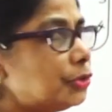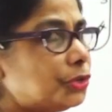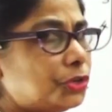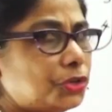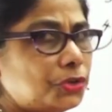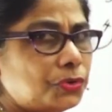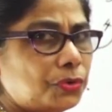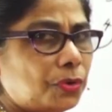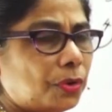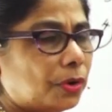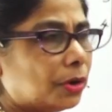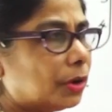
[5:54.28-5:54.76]

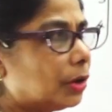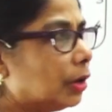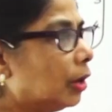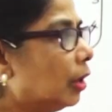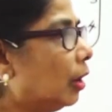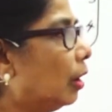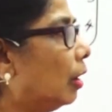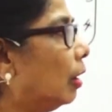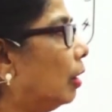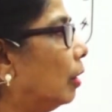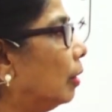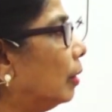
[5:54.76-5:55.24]
2
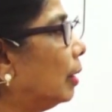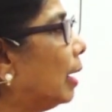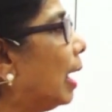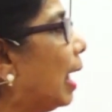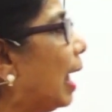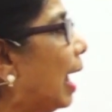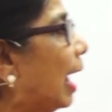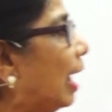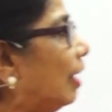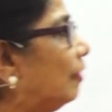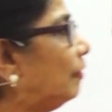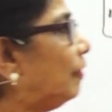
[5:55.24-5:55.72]
o'clock
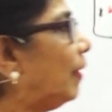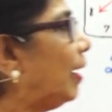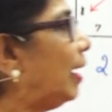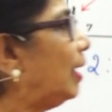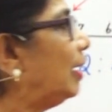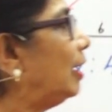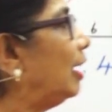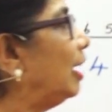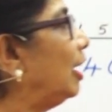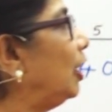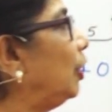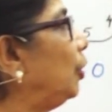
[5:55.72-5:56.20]
and
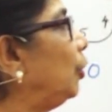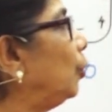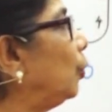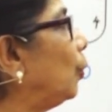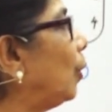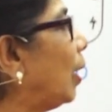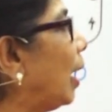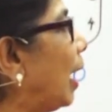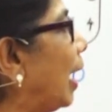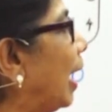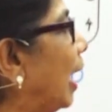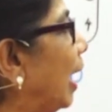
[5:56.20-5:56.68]
finally you
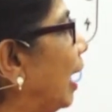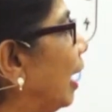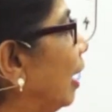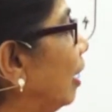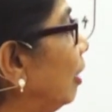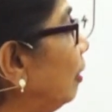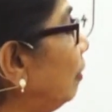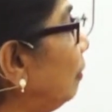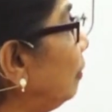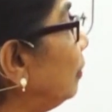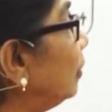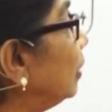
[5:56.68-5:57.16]

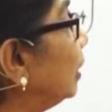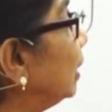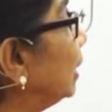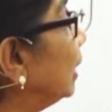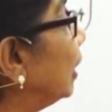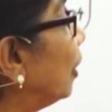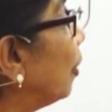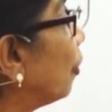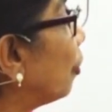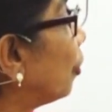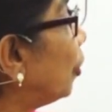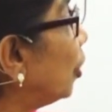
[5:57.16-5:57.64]
have
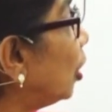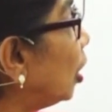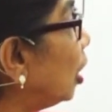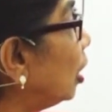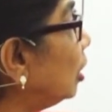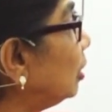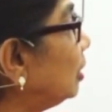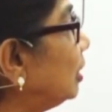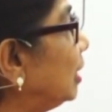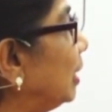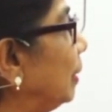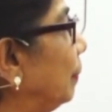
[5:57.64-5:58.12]

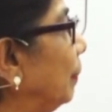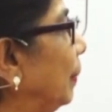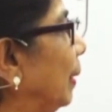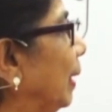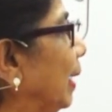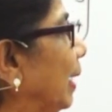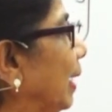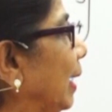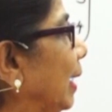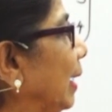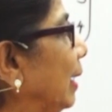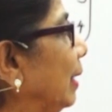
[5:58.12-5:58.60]
30
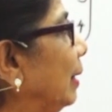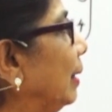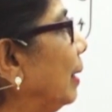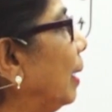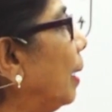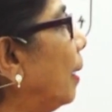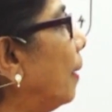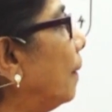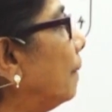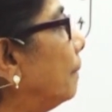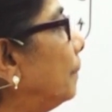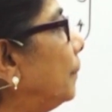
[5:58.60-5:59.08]
minutes
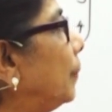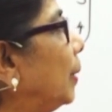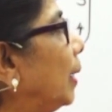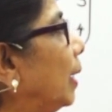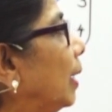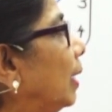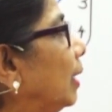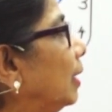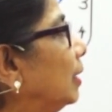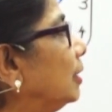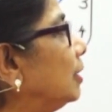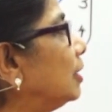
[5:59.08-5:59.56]

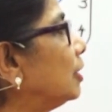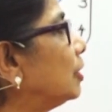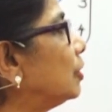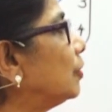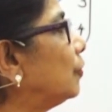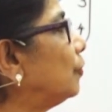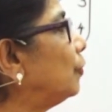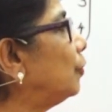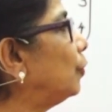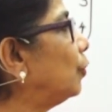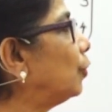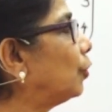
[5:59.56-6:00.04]
past
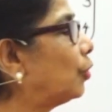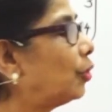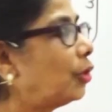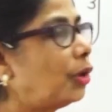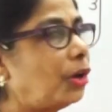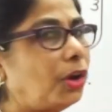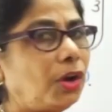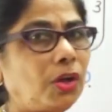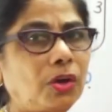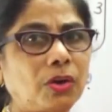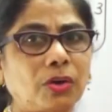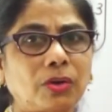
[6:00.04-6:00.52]
4
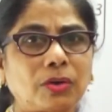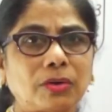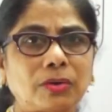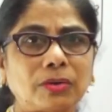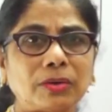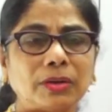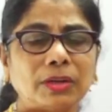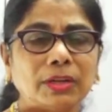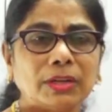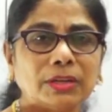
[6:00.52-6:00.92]
o'clock.